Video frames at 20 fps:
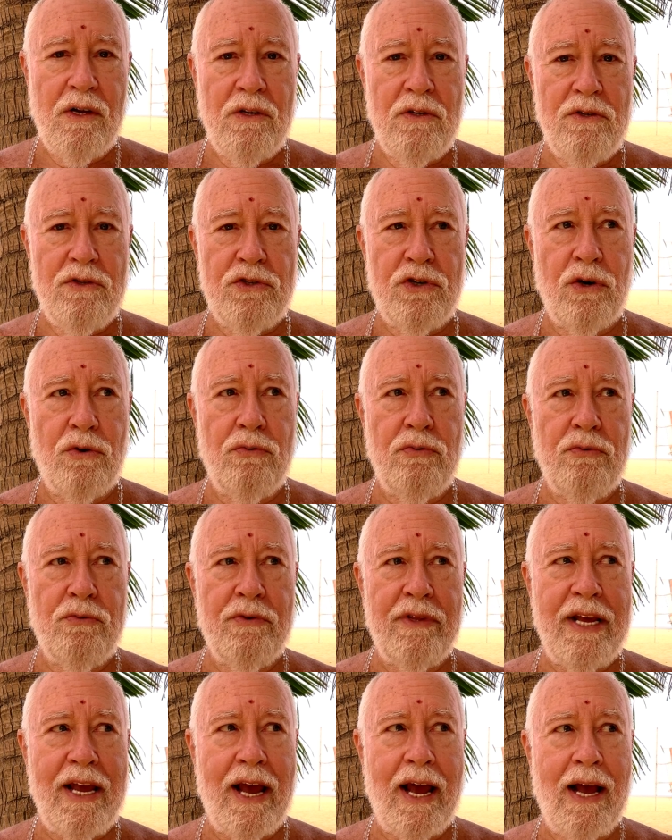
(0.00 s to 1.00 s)
So
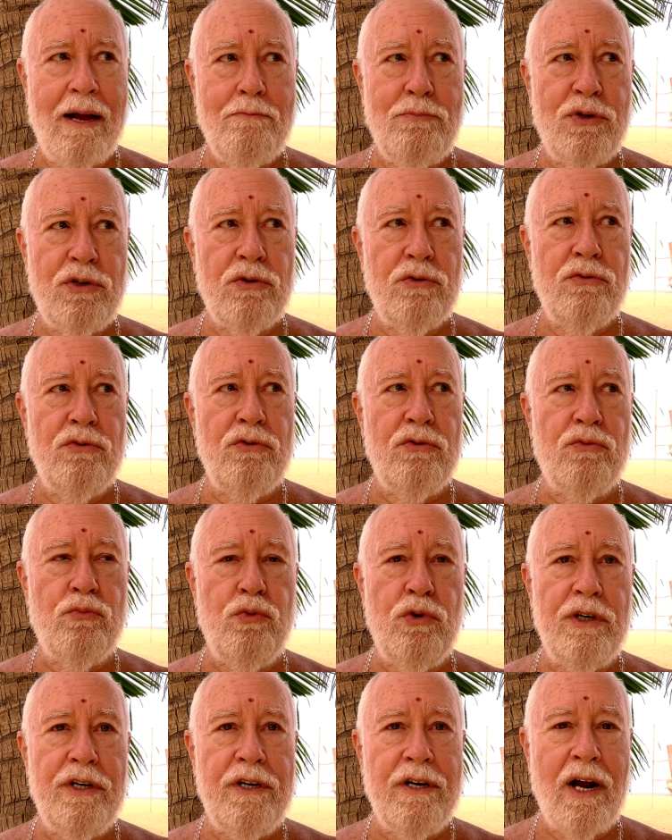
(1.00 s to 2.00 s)
the Absolute
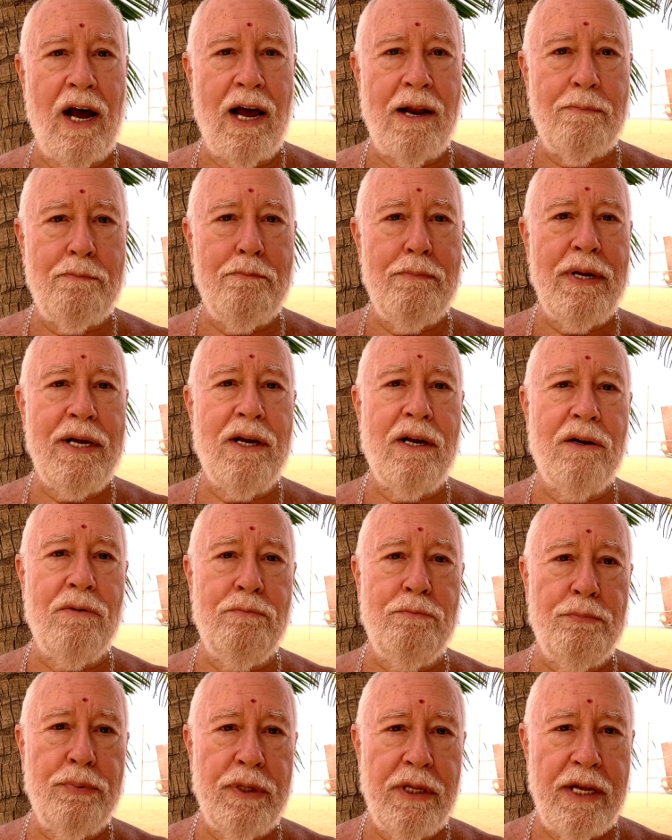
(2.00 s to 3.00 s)
would not be
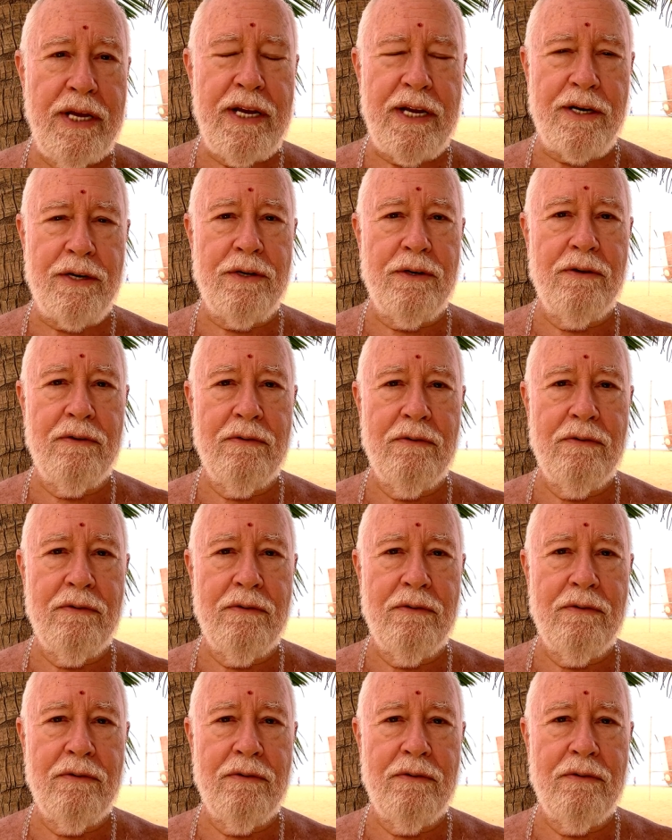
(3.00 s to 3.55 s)
complete